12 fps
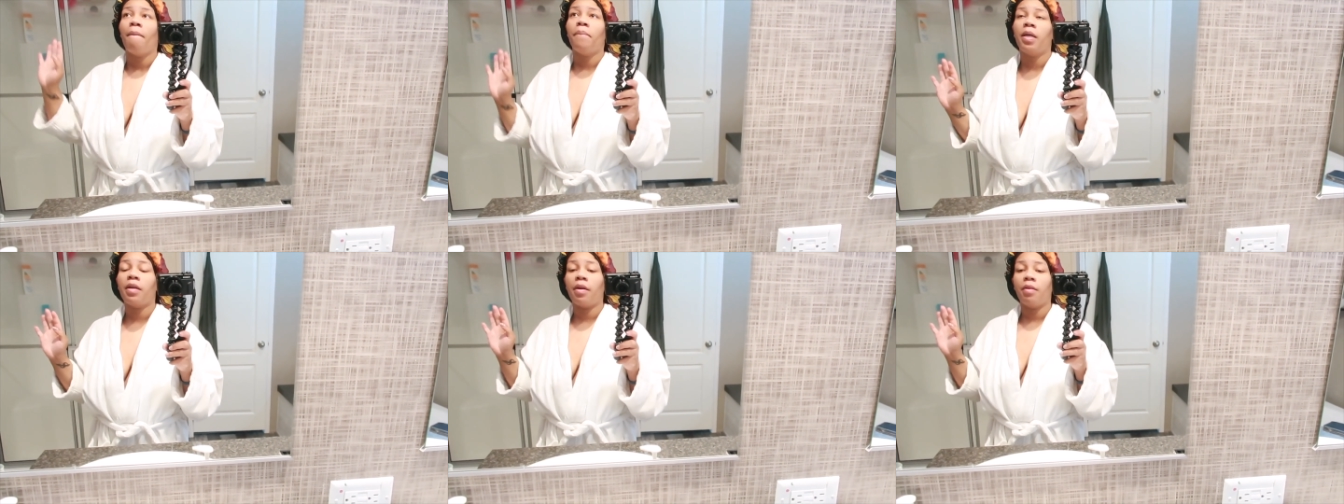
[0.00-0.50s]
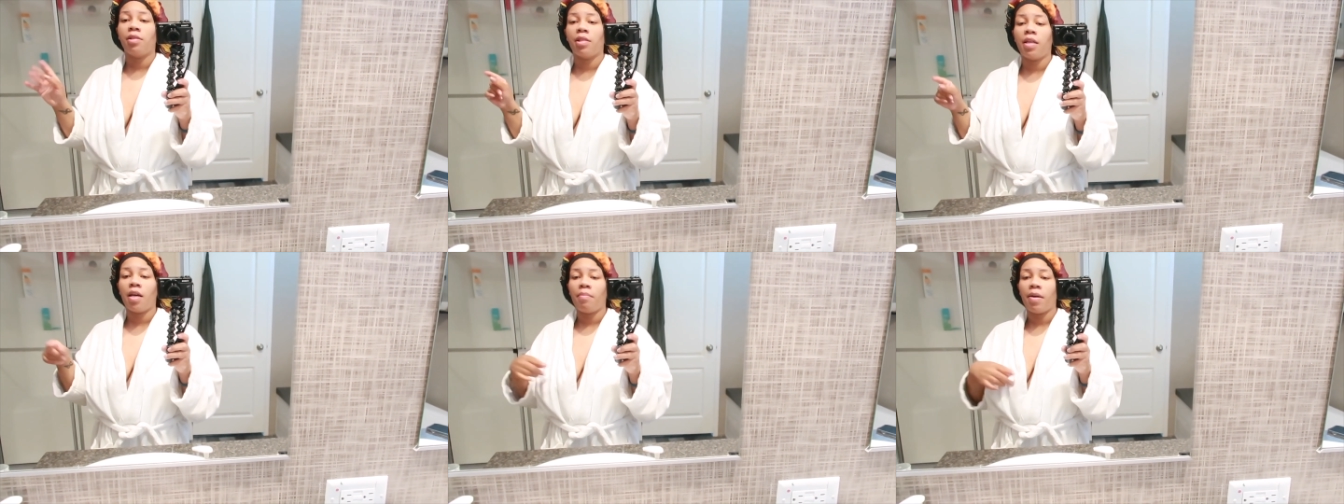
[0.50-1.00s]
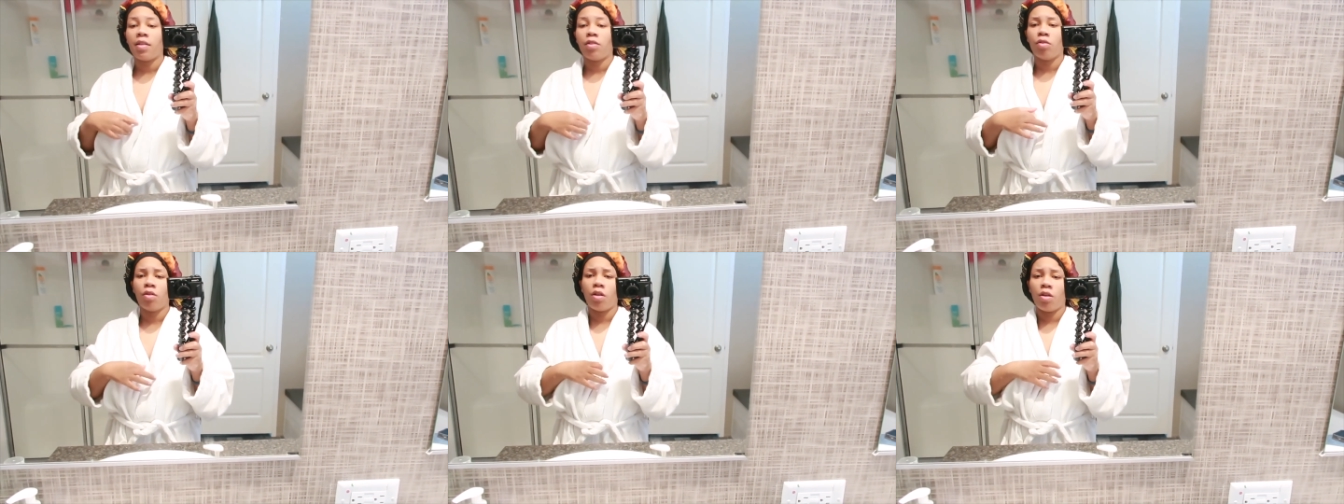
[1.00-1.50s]
but um so yeah about
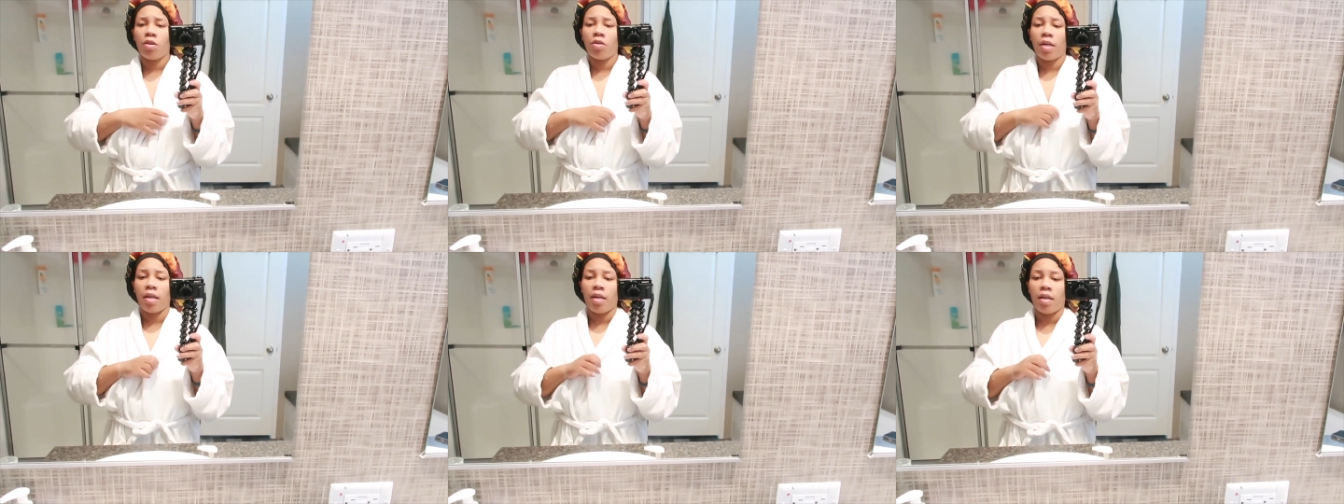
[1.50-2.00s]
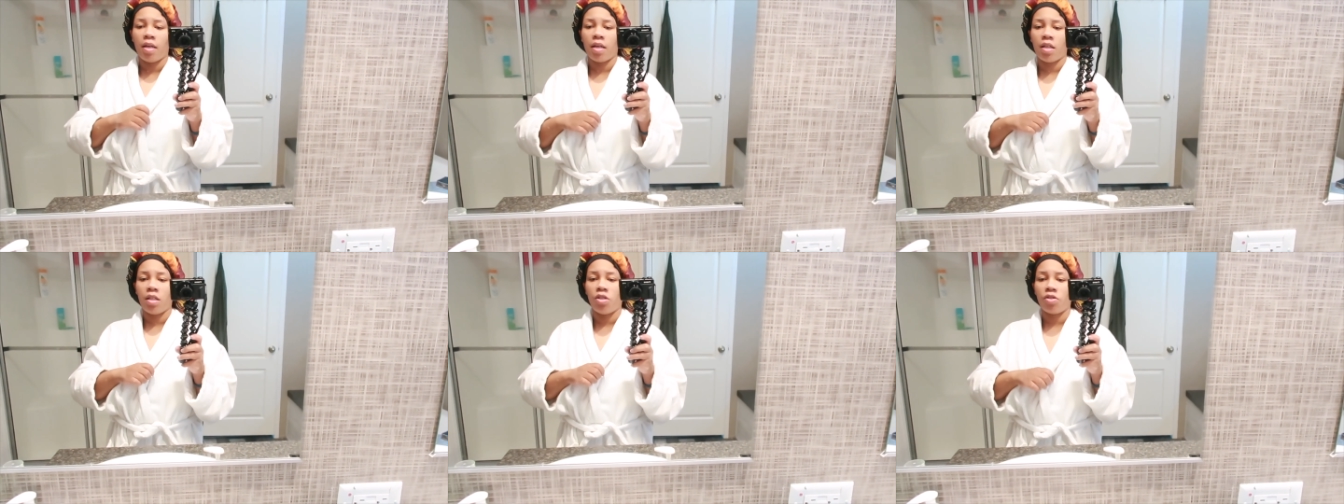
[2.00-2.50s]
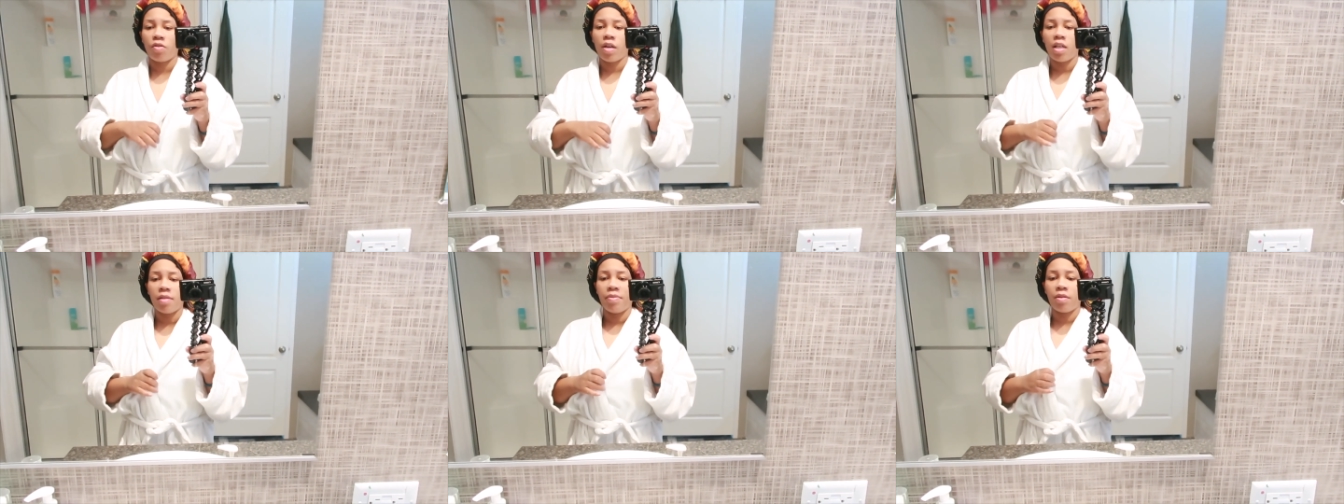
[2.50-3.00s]
to go and get
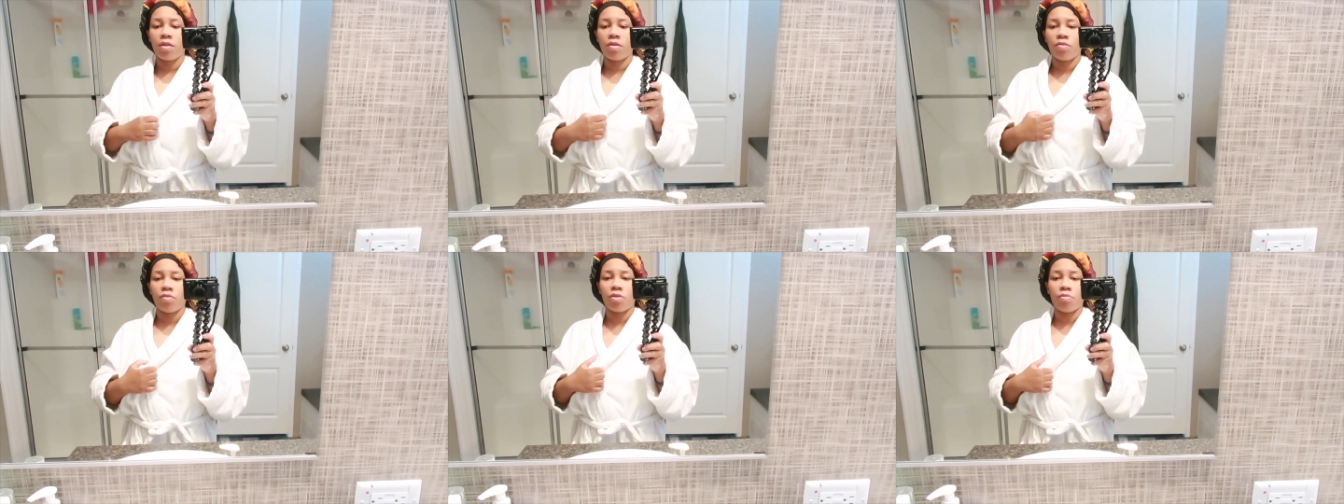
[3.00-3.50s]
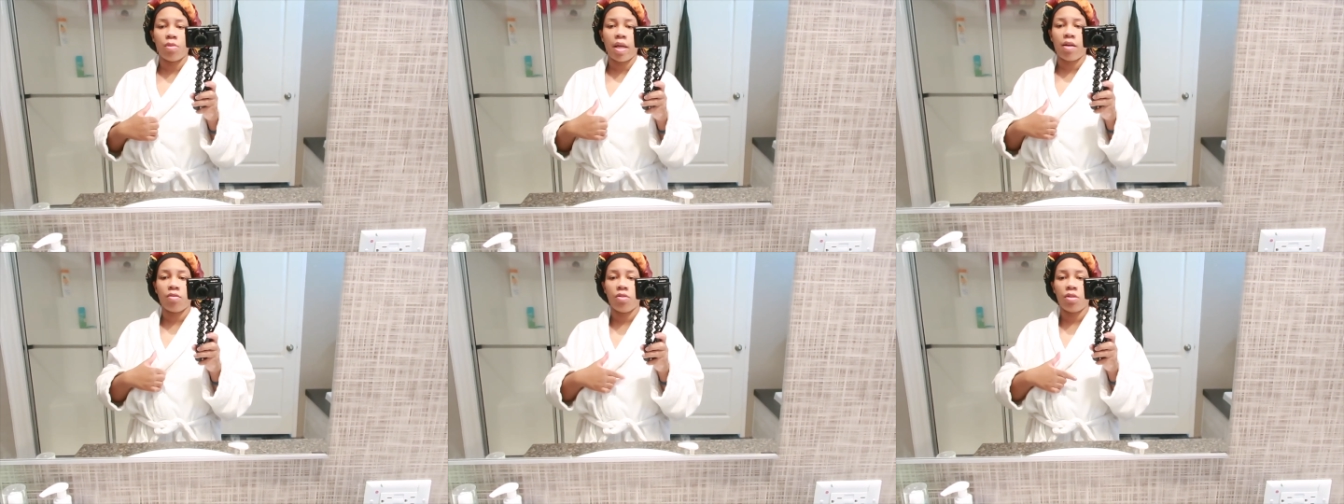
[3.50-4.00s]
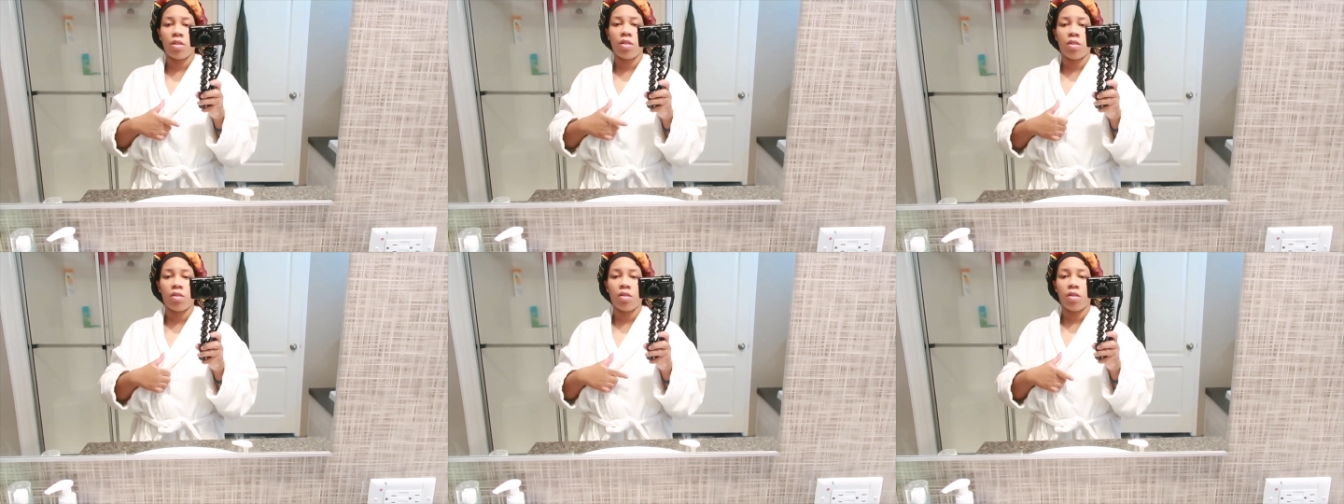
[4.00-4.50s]
dressed put on some
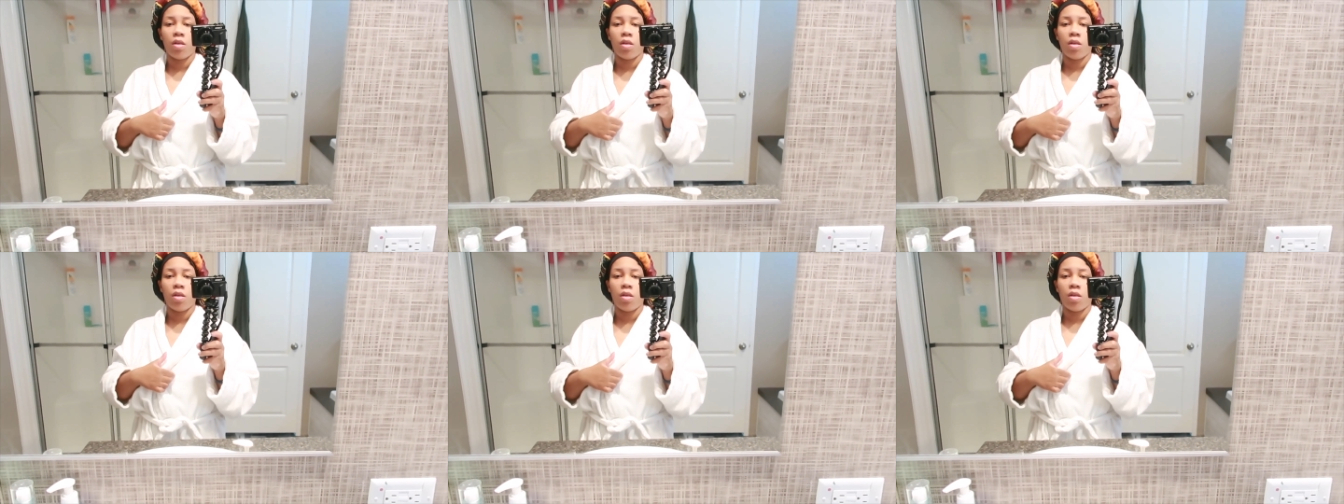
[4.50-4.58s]
lounging